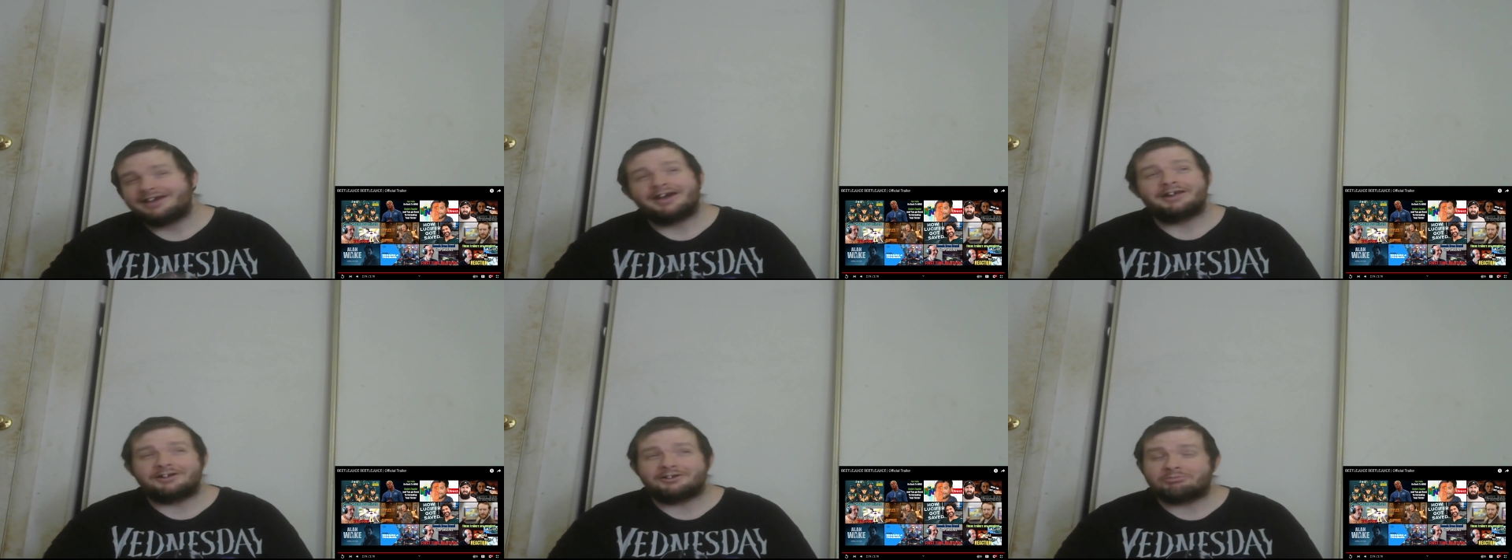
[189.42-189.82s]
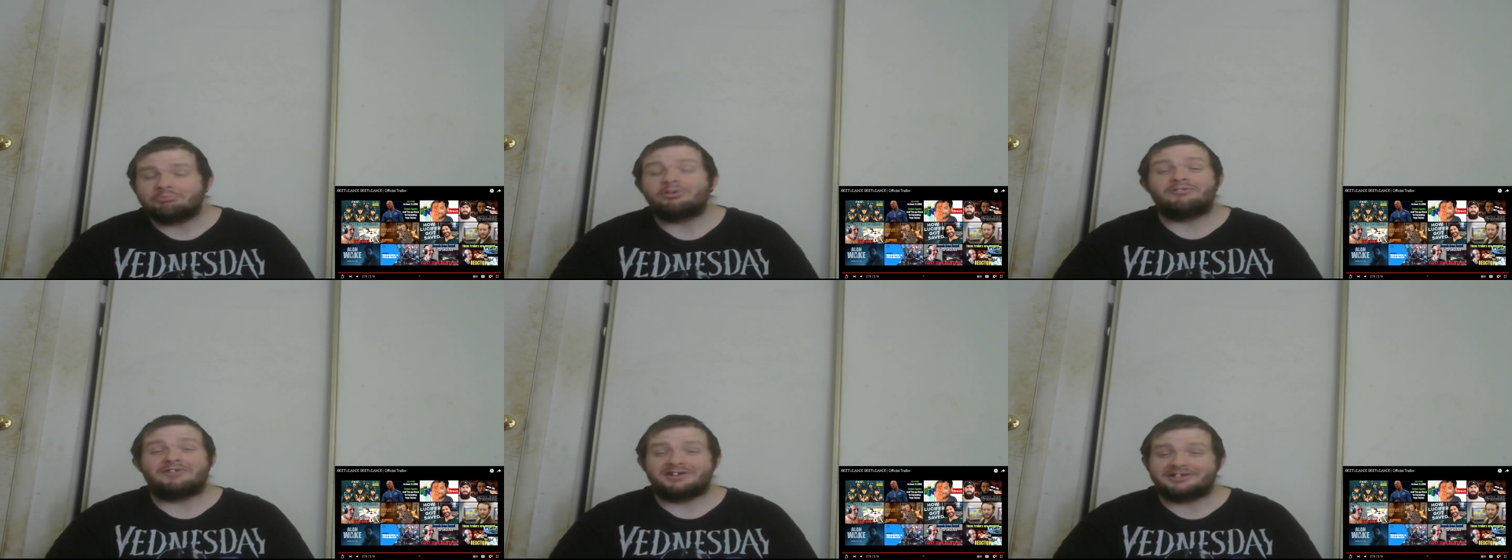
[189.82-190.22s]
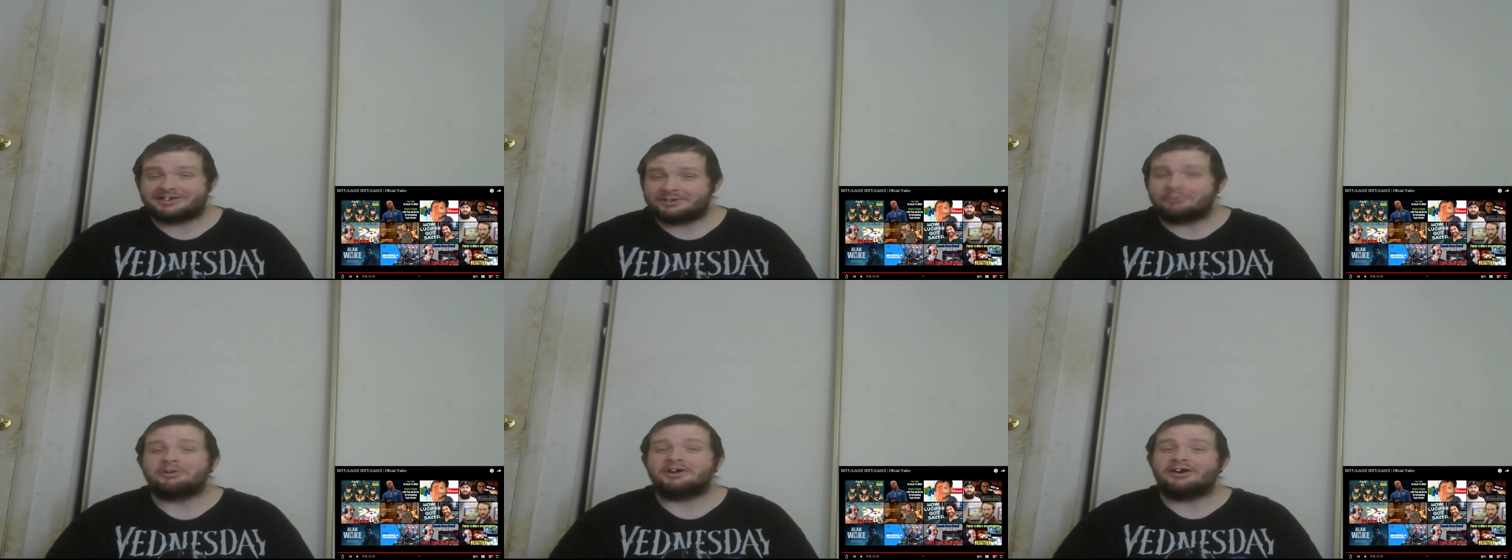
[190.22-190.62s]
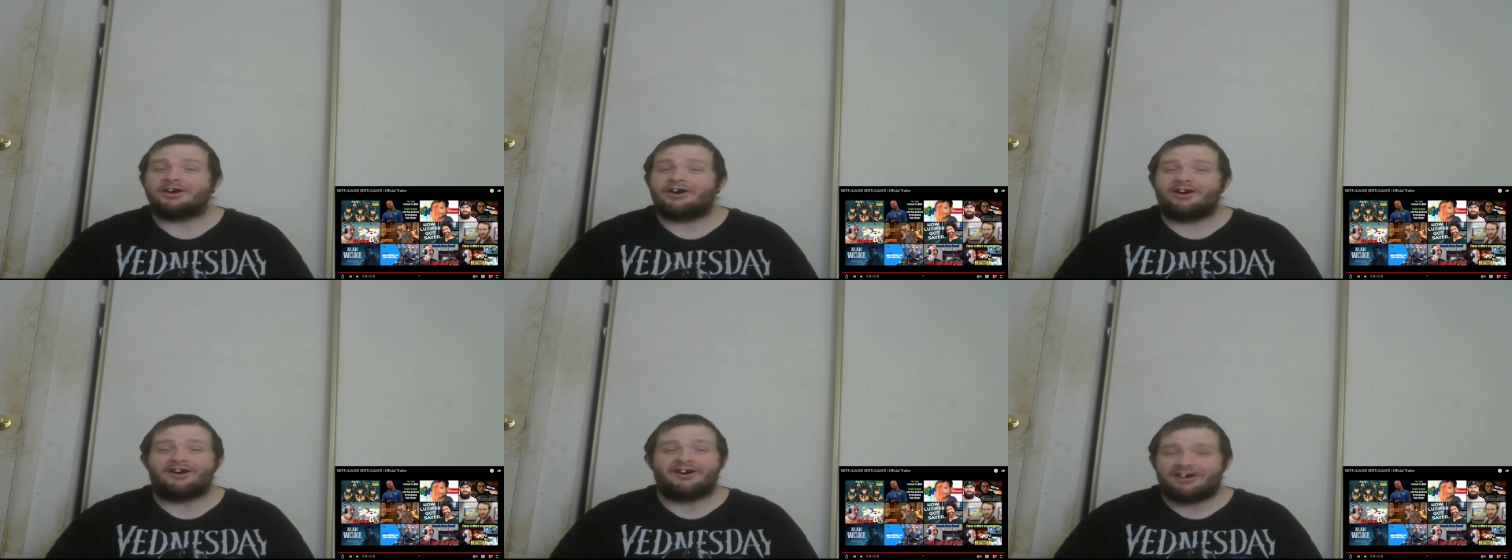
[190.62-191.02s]
This movie is going to be
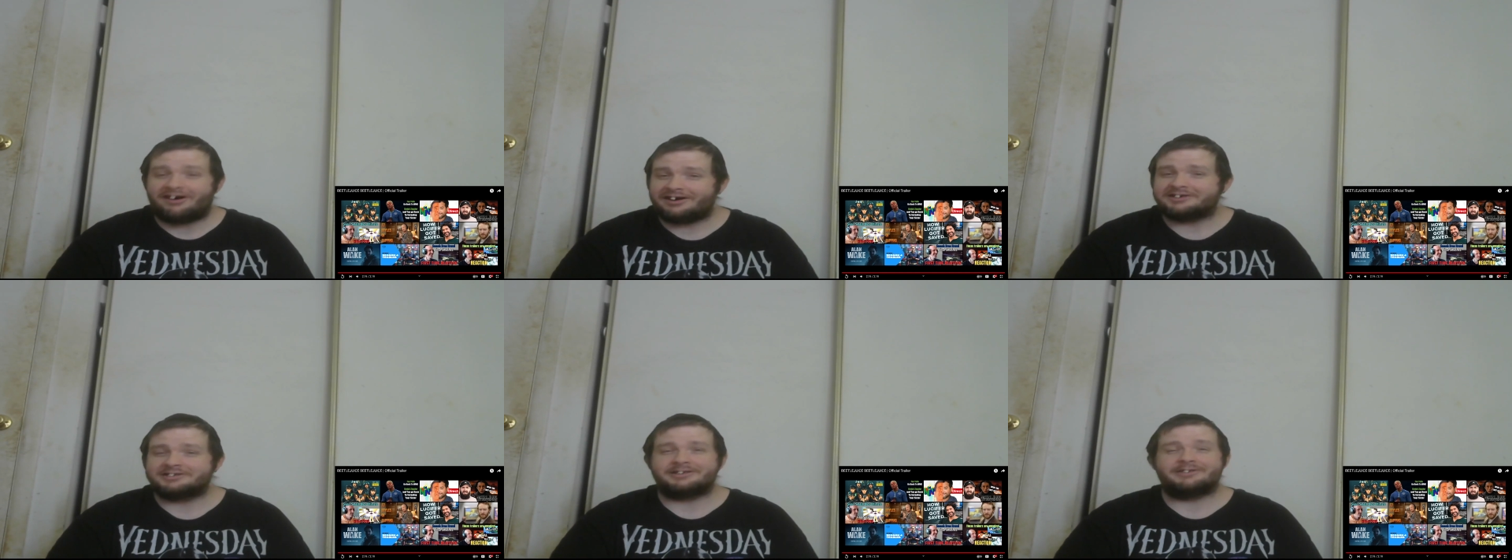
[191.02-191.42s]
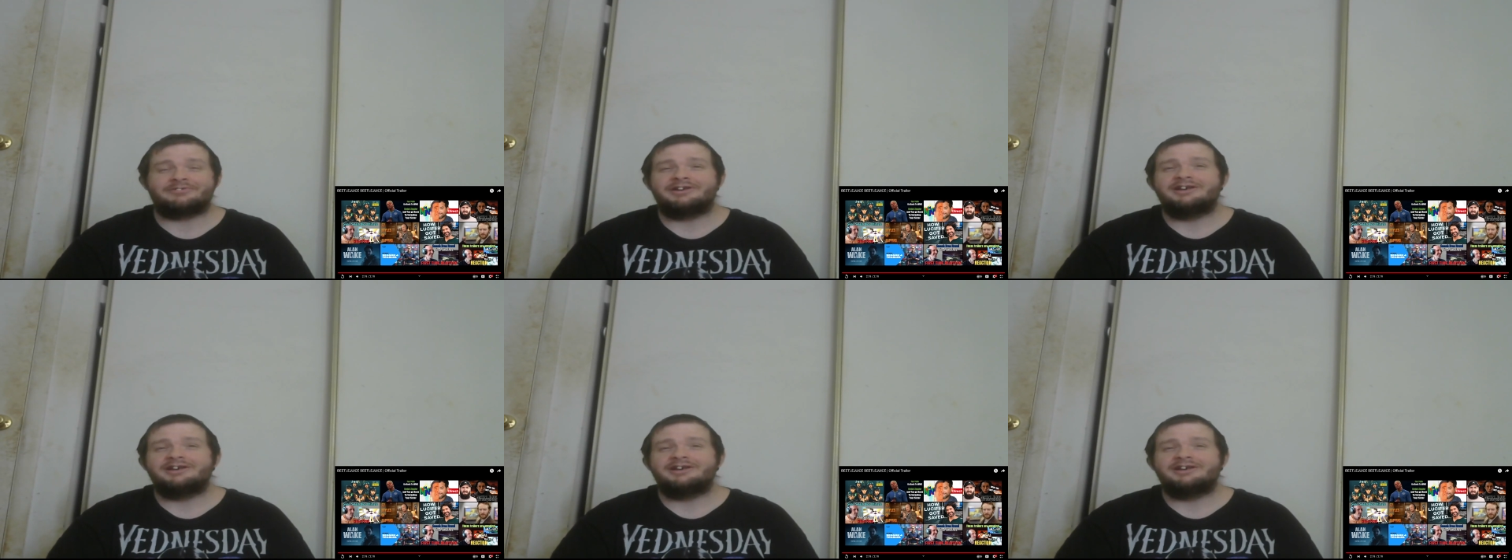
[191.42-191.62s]
awesome.